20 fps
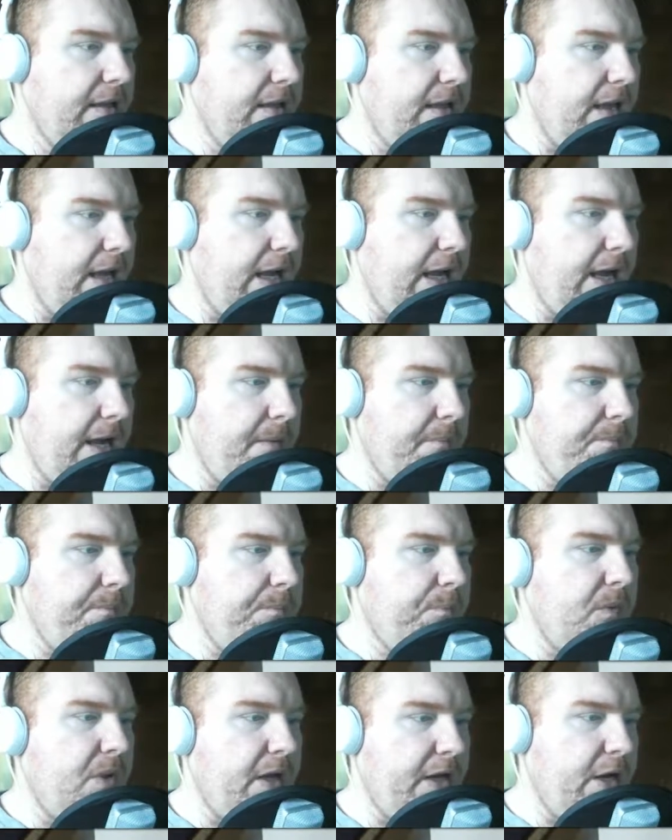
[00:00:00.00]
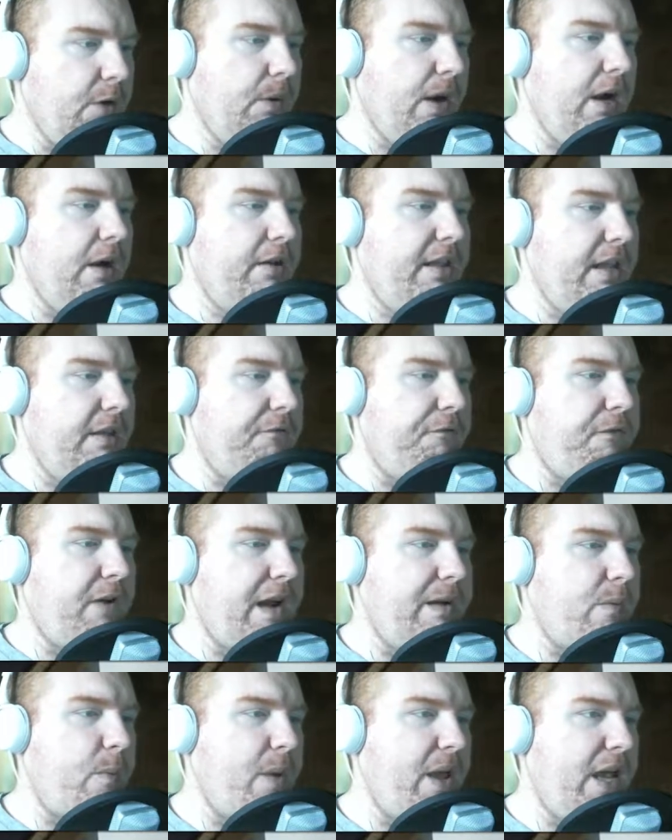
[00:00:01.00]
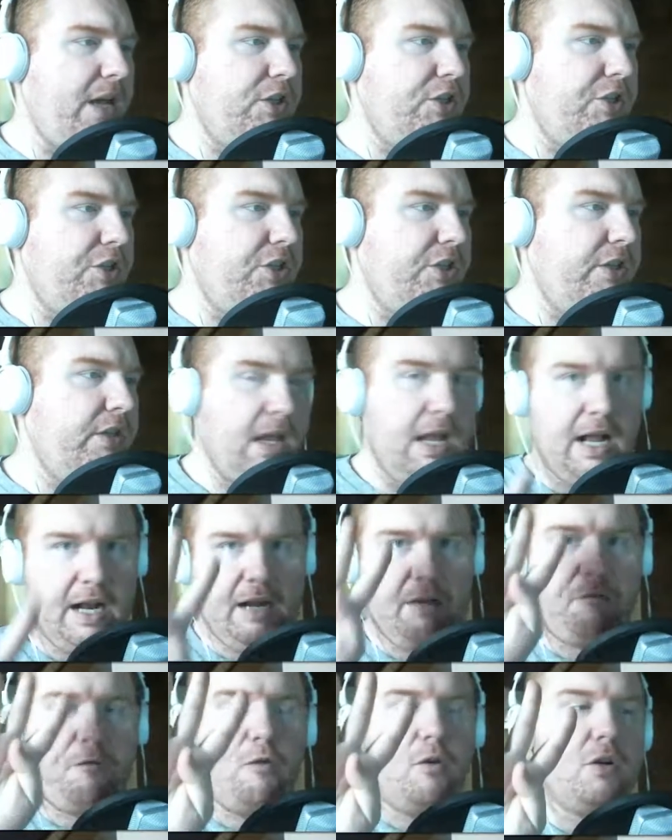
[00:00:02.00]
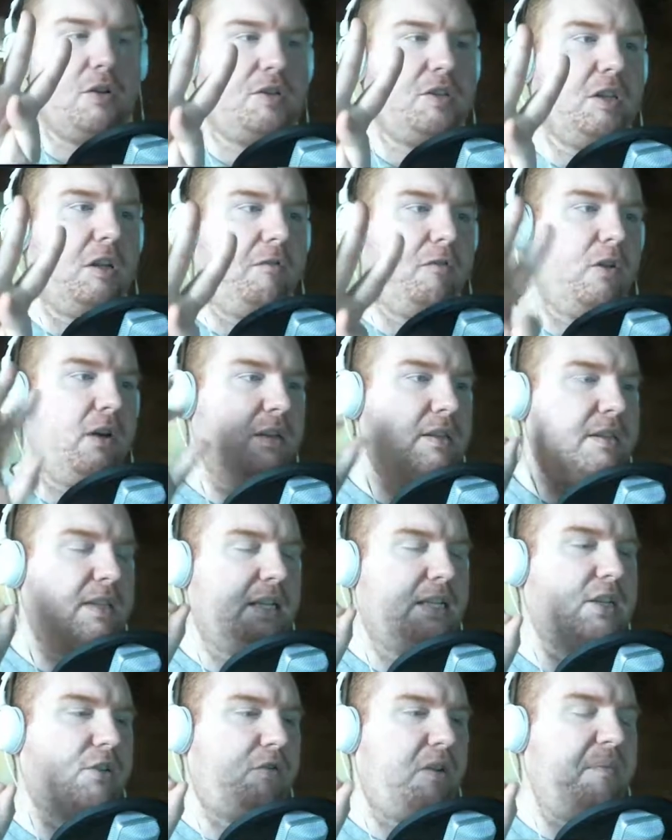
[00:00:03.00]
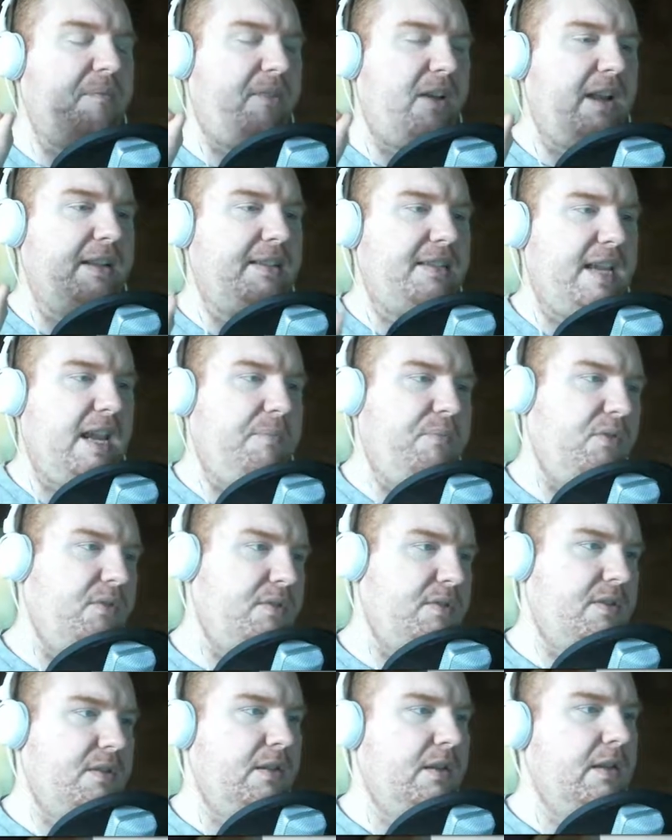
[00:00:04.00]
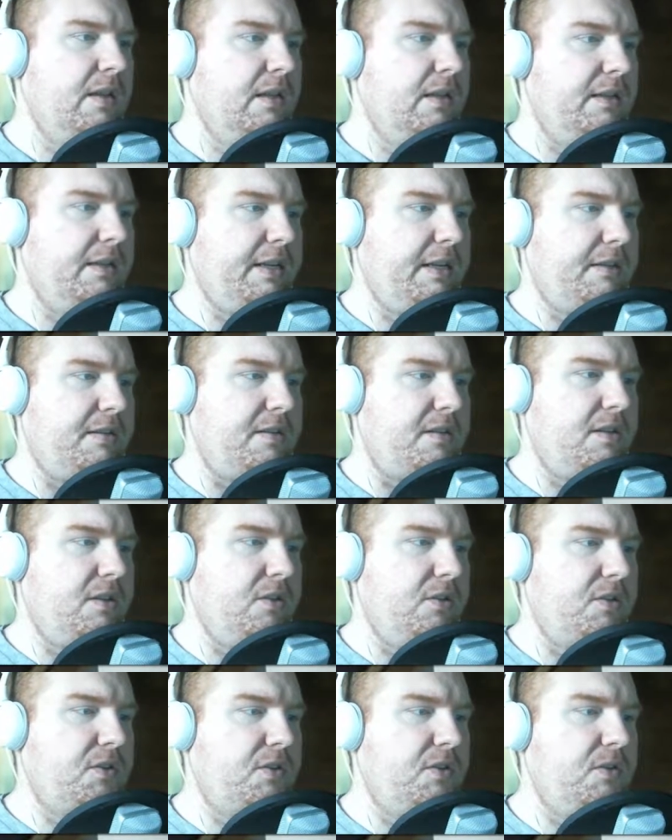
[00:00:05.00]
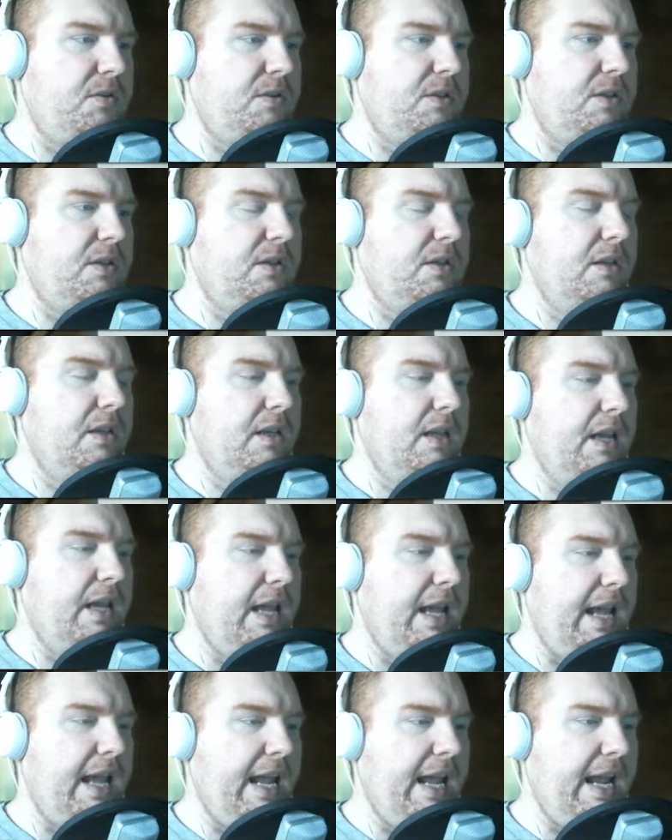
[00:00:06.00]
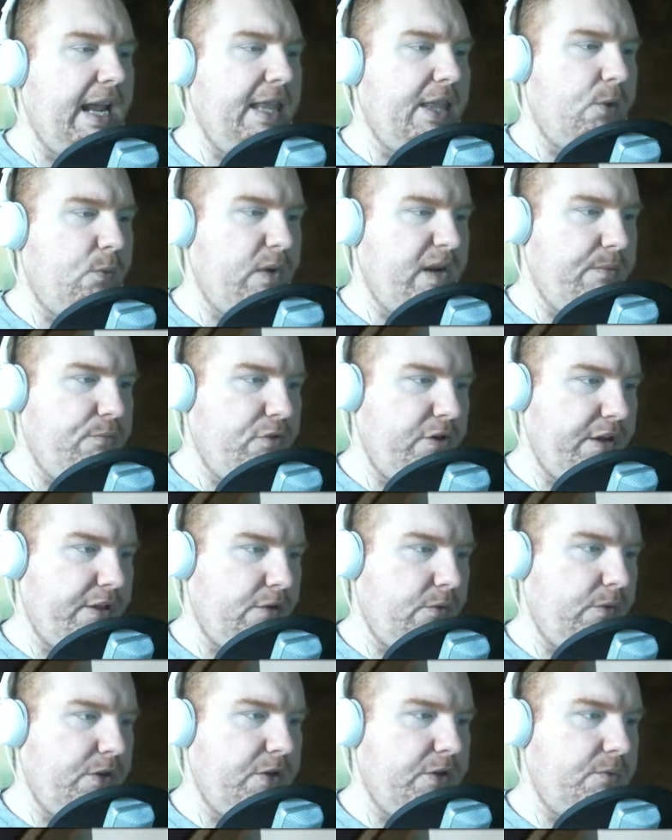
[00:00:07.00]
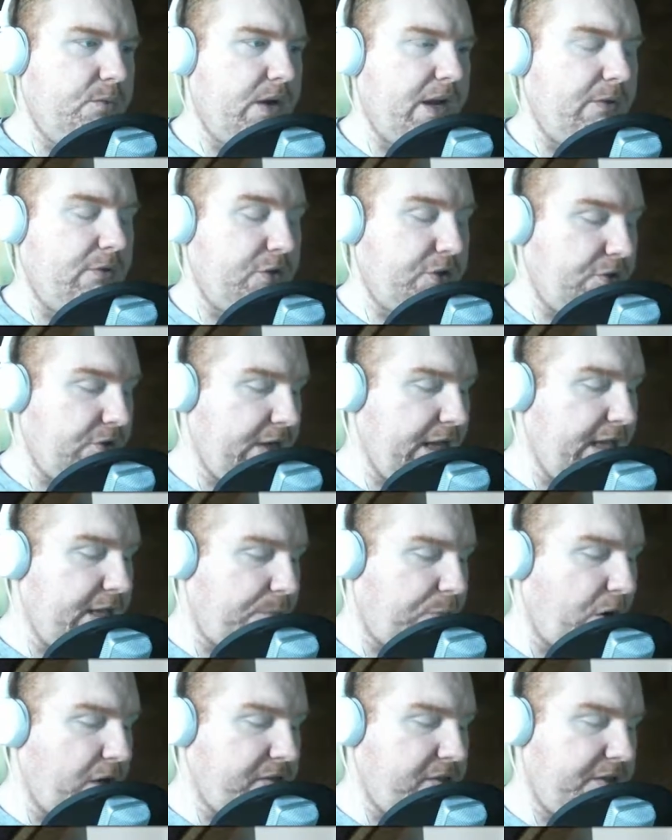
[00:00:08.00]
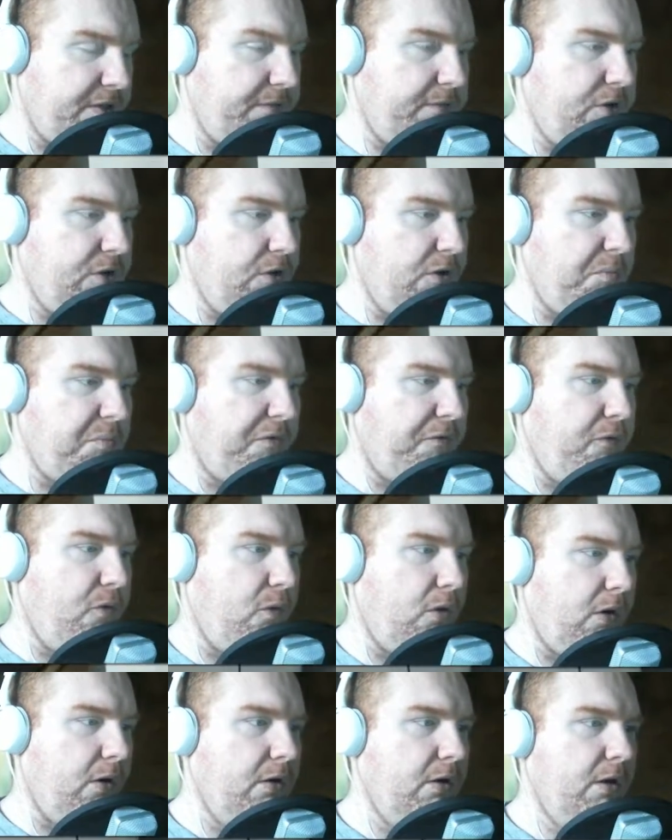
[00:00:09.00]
Um, you wire key and fiber mesh. I need four silver and six creep vine samples to get the still suit and the rebreather, which is what I was in the process of doing before